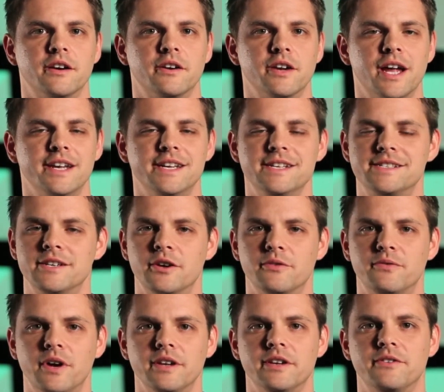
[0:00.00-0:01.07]
not easy or
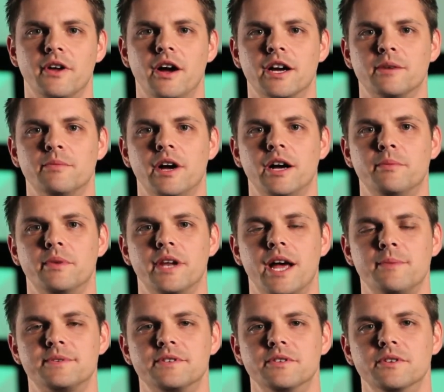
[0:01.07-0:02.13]
fun to talk about, but
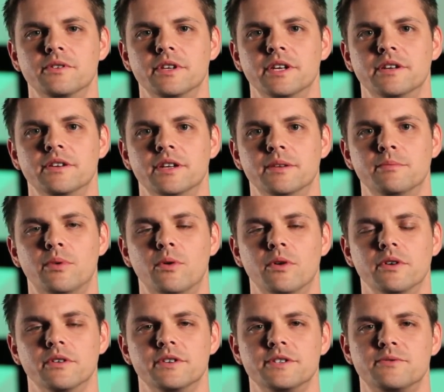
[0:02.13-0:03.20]
absolutely
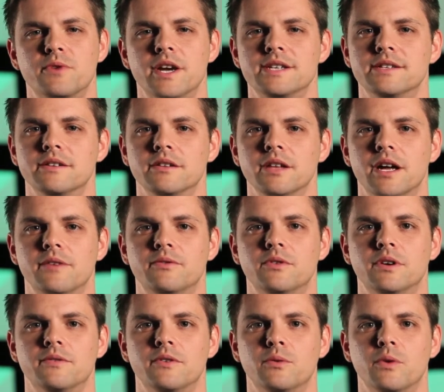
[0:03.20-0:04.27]
important, just raising the
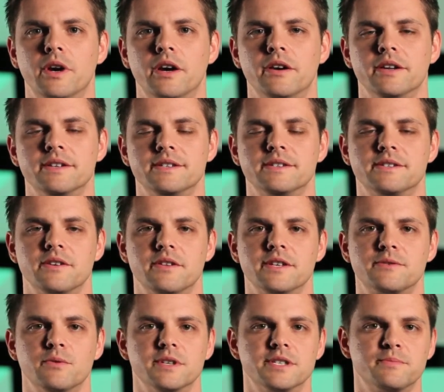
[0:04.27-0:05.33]
level of awareness. And so
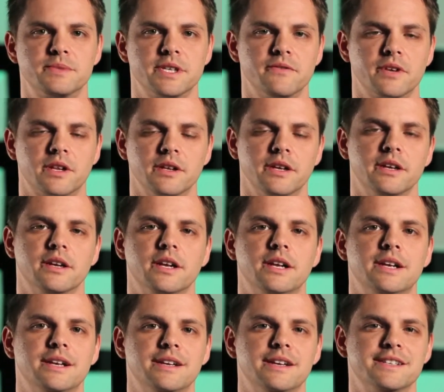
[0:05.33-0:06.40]
this one specifically
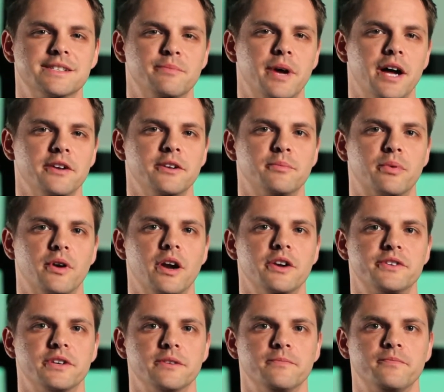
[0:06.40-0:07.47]
is about
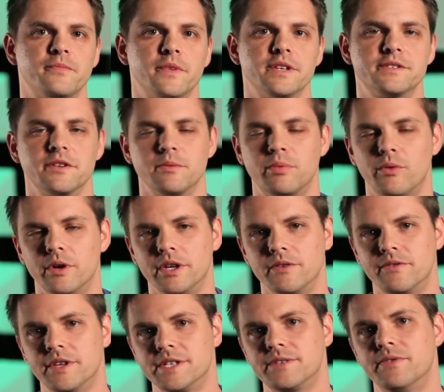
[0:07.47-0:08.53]
depression. And so the point
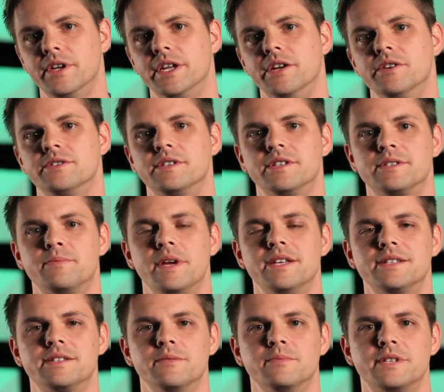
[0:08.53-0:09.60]
of this video is to
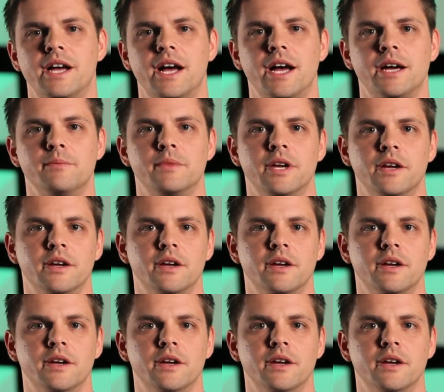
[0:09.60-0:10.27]
spend some time